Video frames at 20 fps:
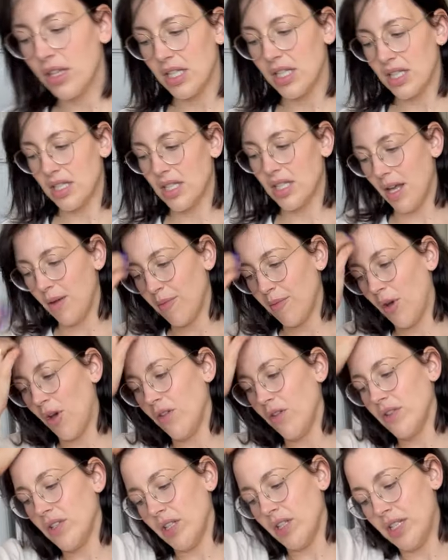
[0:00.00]
this
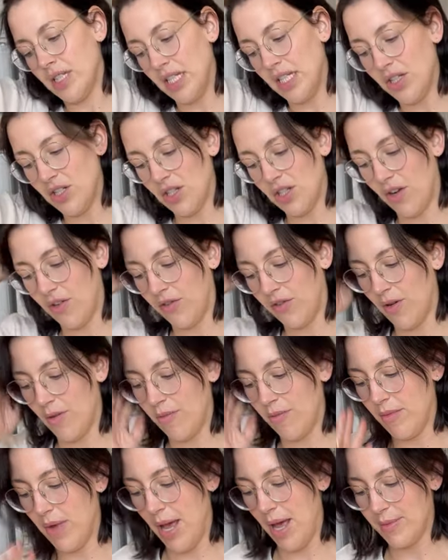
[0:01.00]
oversized t-shirt
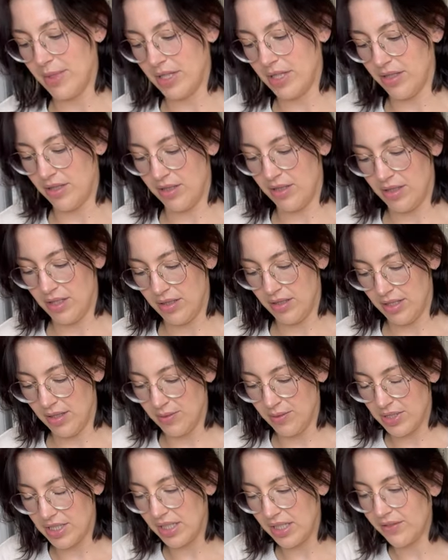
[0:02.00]
from Amazon. It
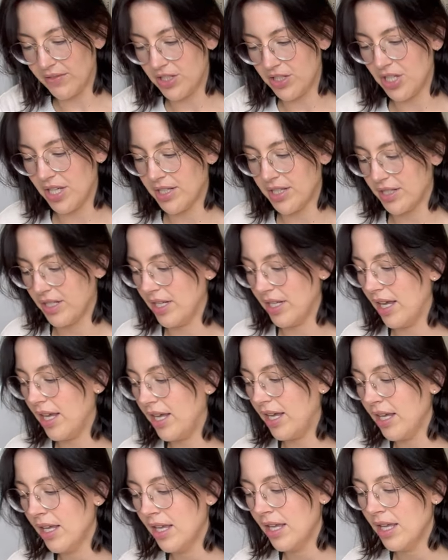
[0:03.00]
was delivered yesterday
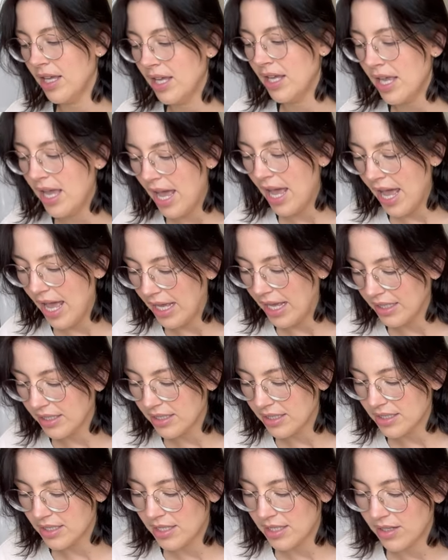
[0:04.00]

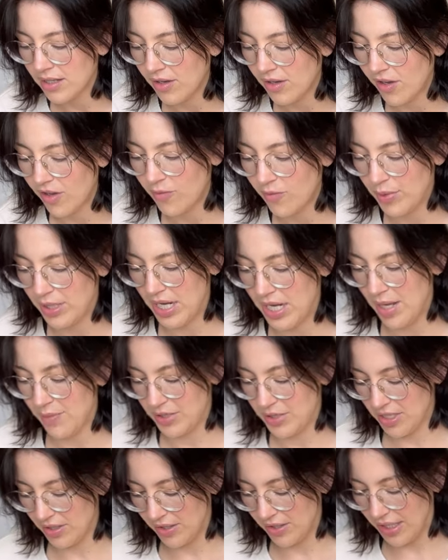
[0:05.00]
and I've been
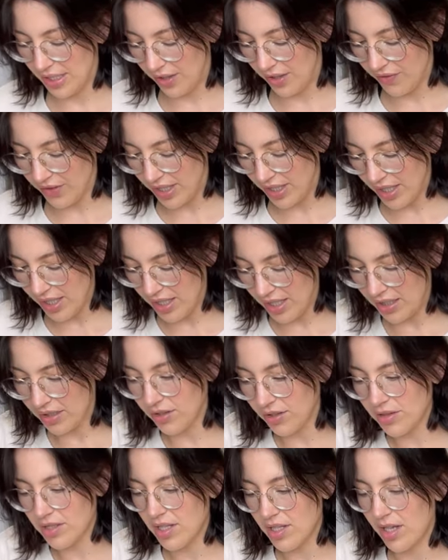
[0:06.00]
absolutely loving it. It
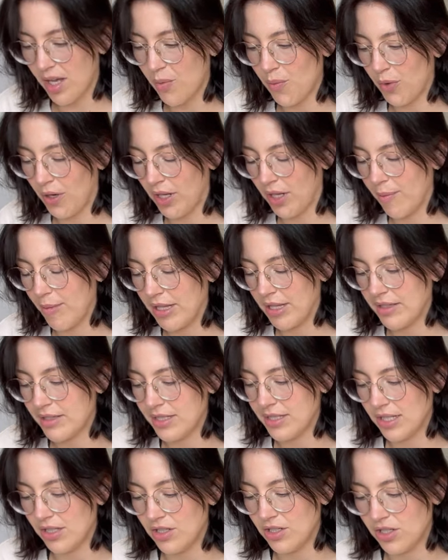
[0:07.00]
looks like I'm wearing a men's
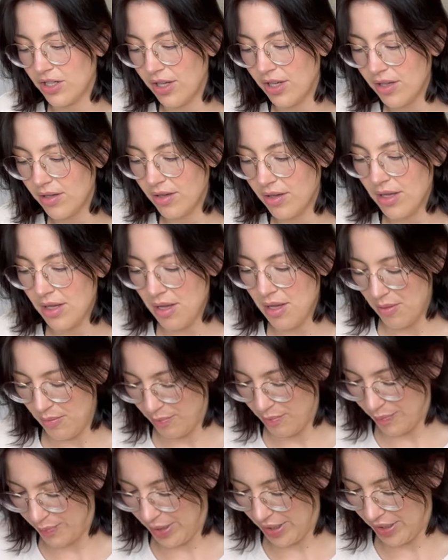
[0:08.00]
t-shirt,
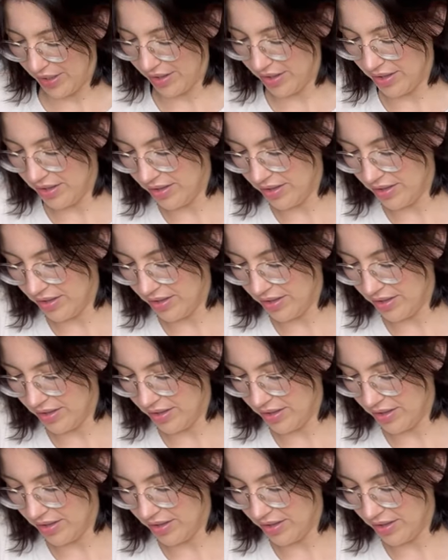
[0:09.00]
but